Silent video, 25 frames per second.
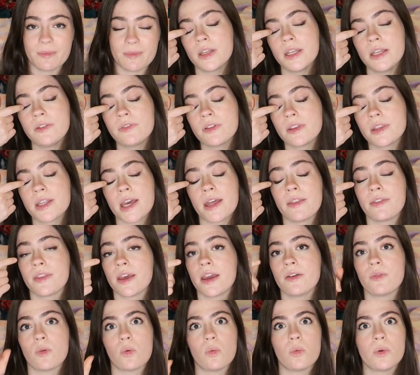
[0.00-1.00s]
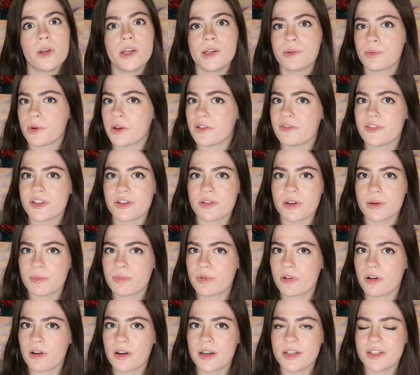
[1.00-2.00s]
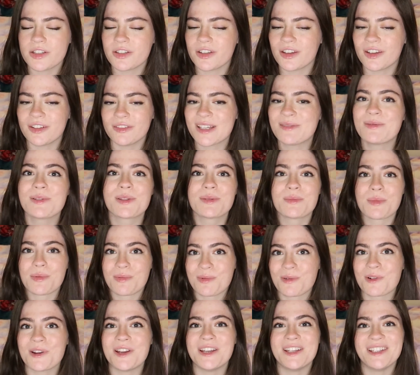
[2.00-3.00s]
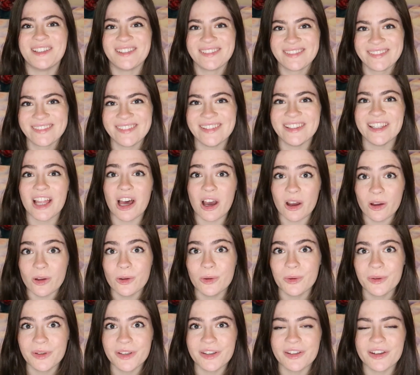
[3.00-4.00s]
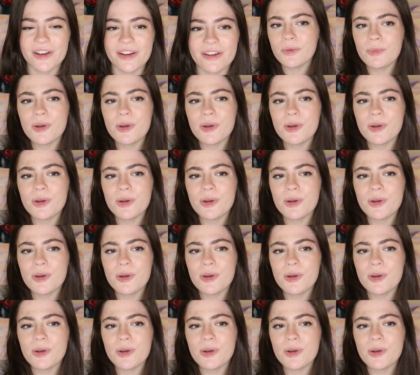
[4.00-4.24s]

And even then they have a weird way of showing pride, you know? Some of them are pretty low, you know.